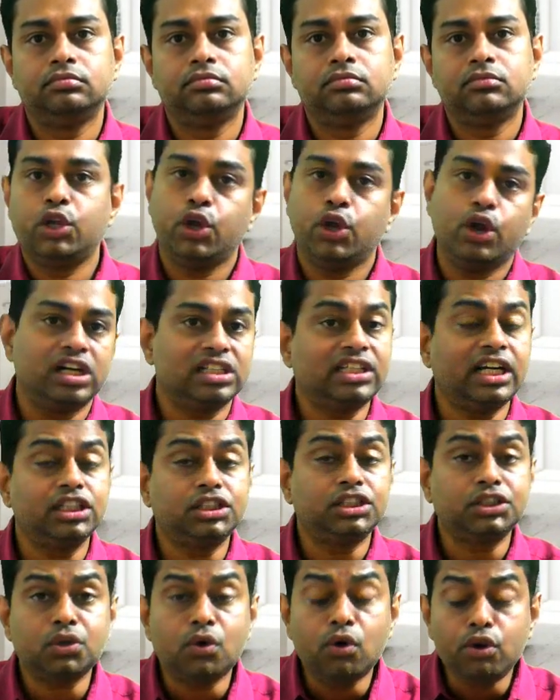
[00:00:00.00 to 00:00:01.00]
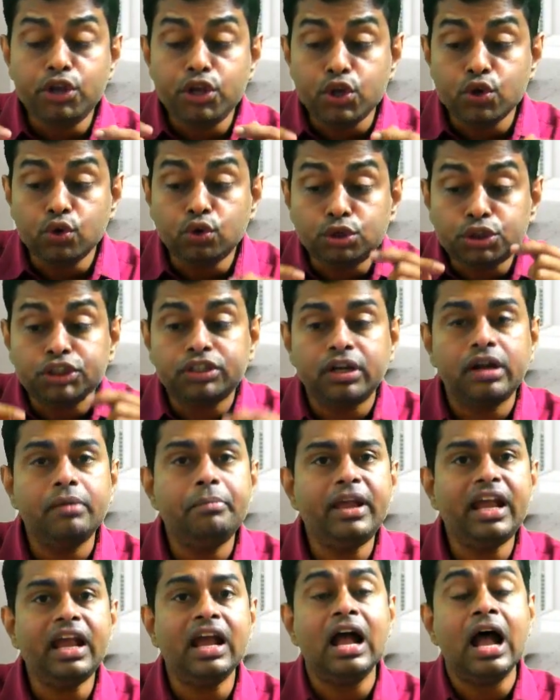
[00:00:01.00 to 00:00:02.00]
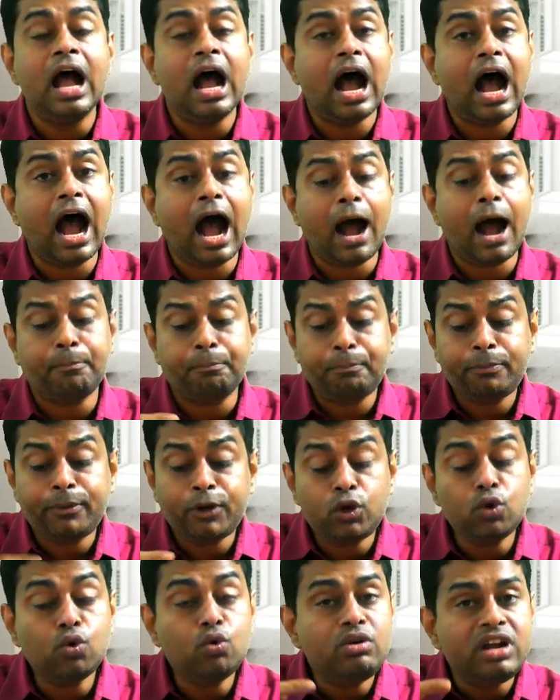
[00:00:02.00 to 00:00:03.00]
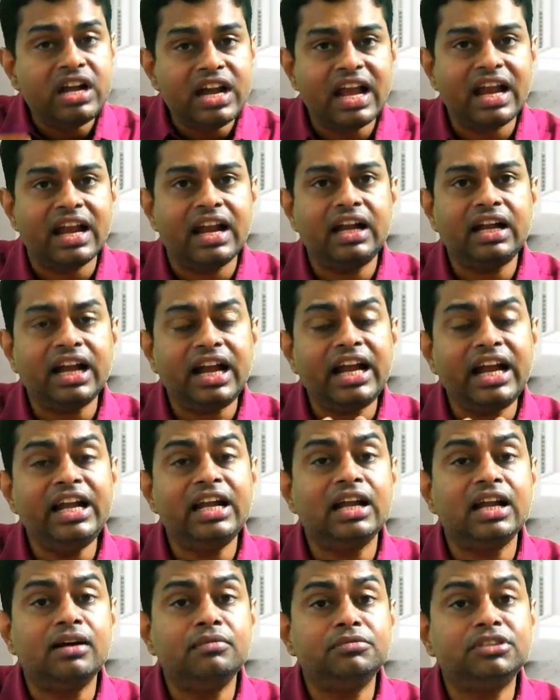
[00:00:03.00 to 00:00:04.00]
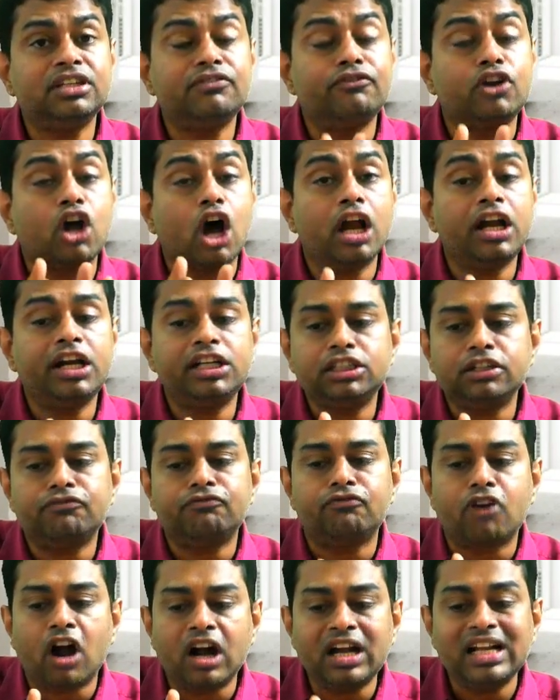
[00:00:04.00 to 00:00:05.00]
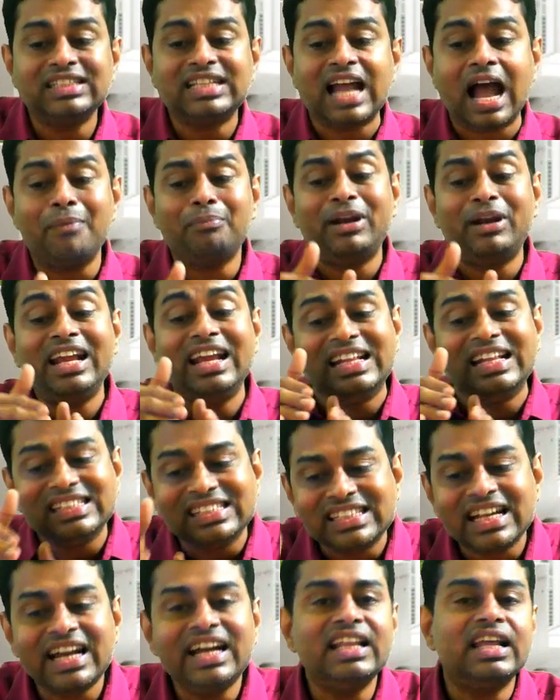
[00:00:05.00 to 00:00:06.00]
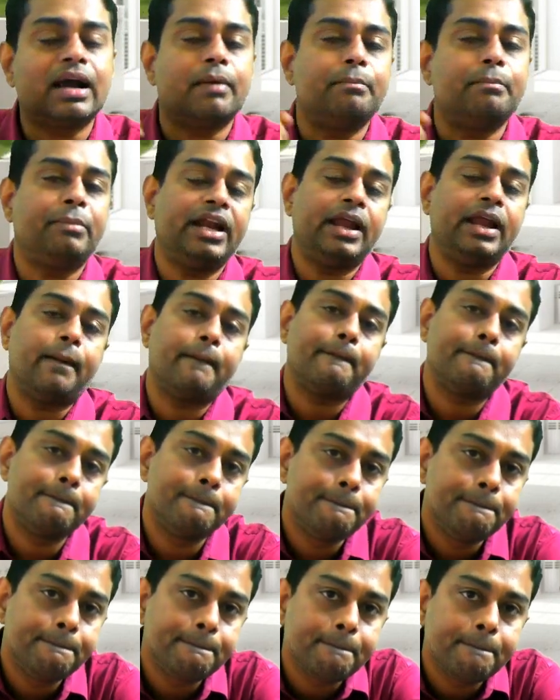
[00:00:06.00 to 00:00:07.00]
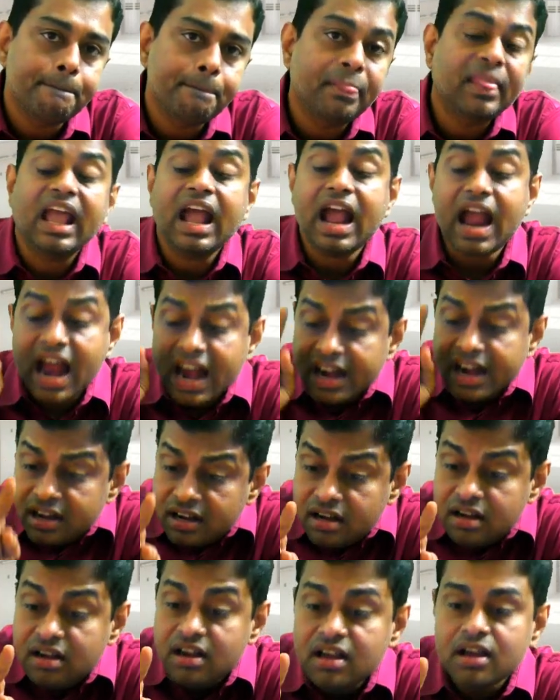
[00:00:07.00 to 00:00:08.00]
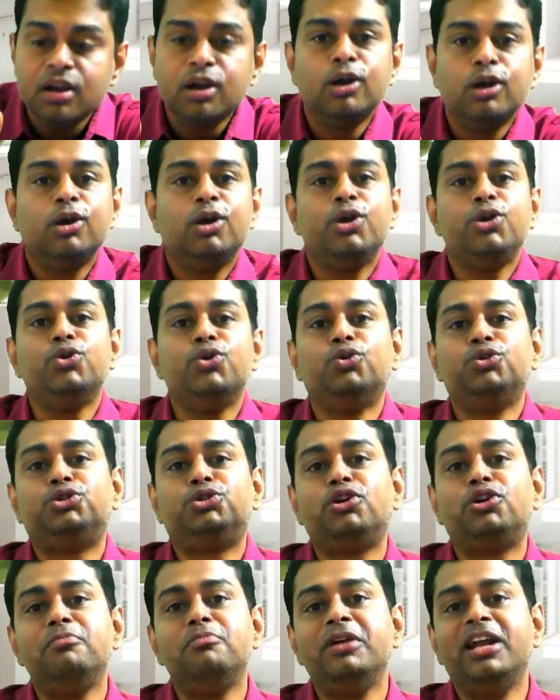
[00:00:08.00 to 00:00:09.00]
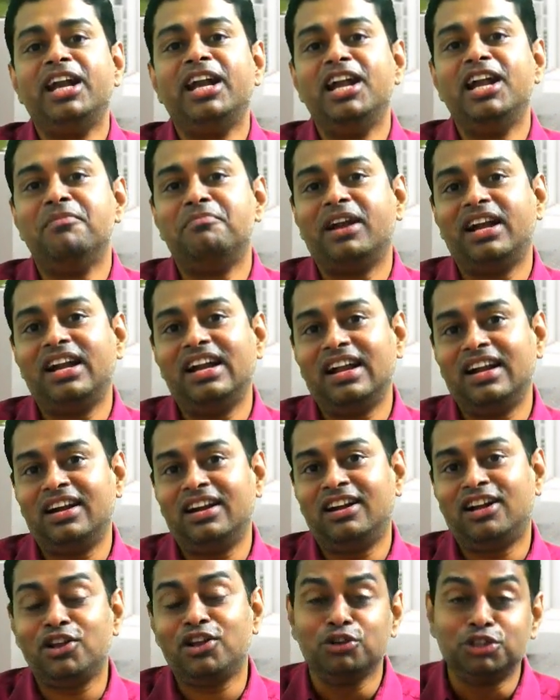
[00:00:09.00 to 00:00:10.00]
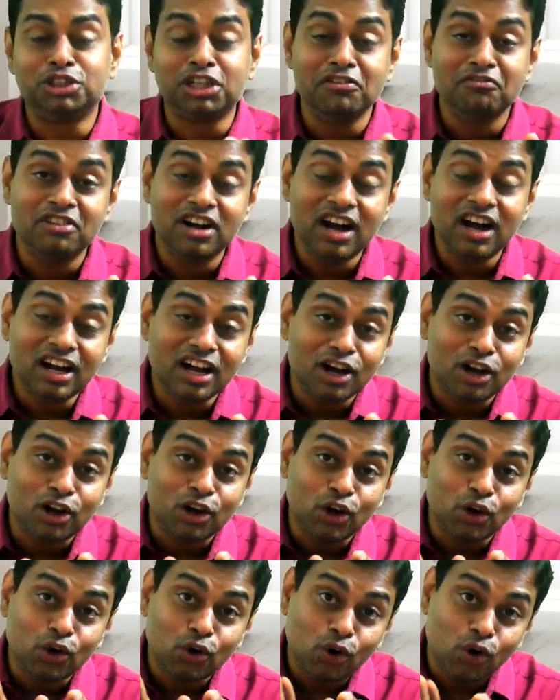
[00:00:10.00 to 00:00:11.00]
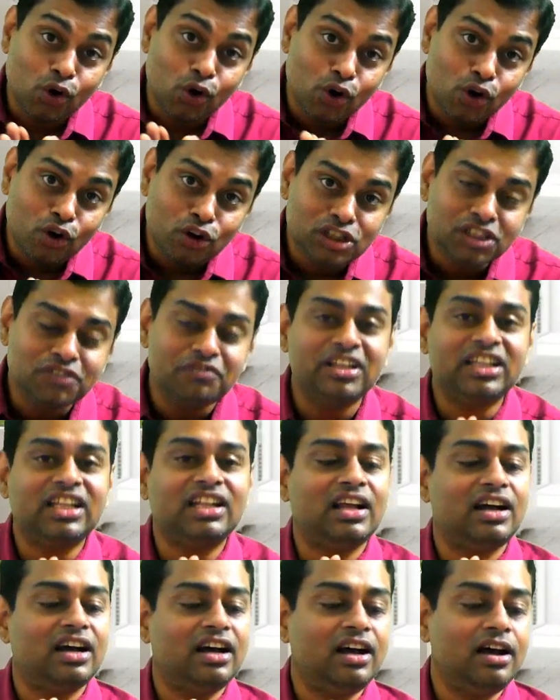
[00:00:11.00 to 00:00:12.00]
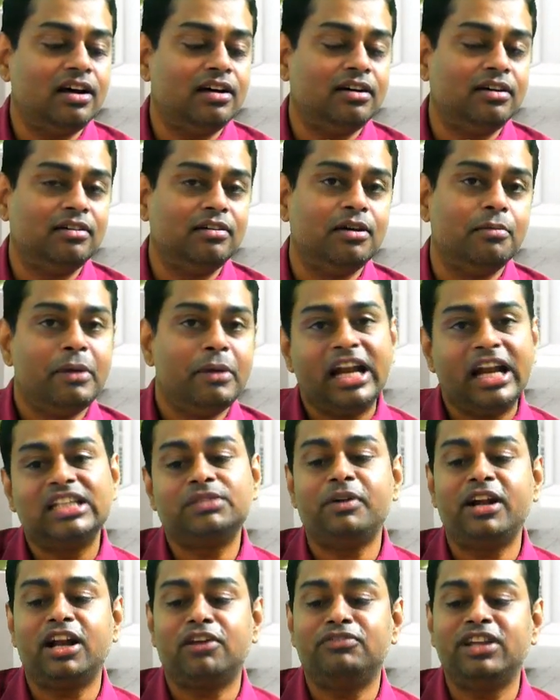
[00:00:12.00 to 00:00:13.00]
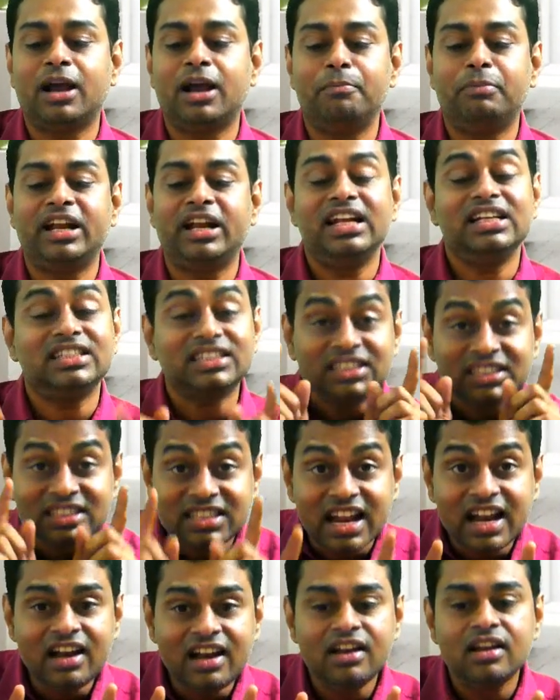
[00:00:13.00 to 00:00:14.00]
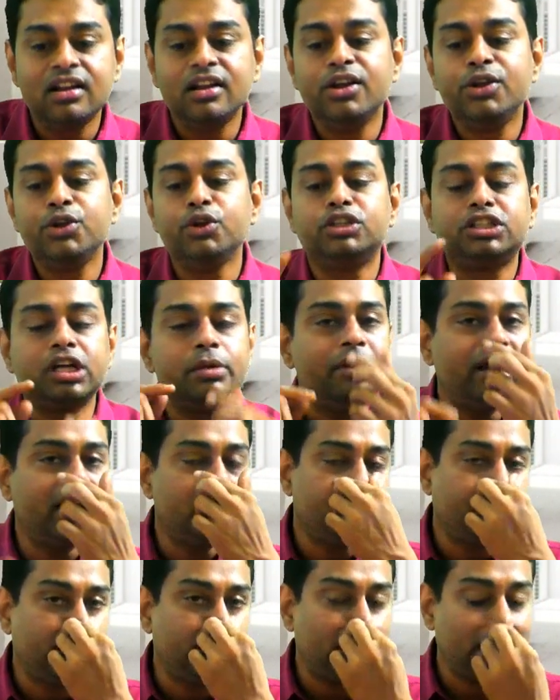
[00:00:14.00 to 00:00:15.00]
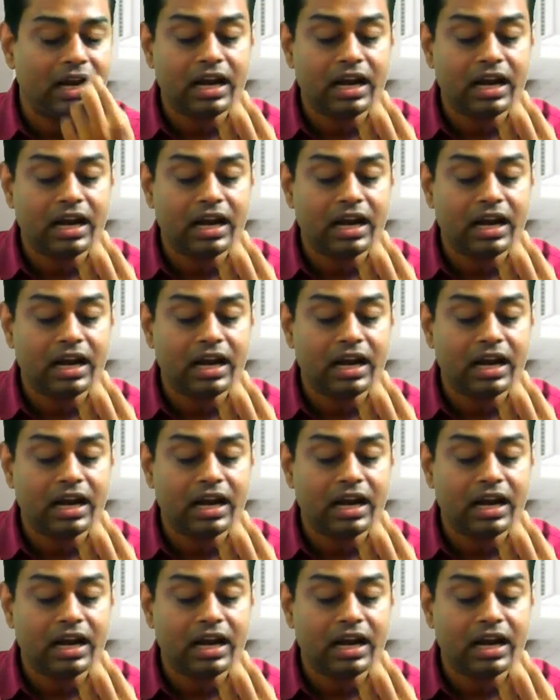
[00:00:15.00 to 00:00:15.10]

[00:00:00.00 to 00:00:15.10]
You understand? So you should be up to date in terms of knowledge of what is happening inside the company. And you should be independent. You should work close with the management of the company. Still, you should be independent.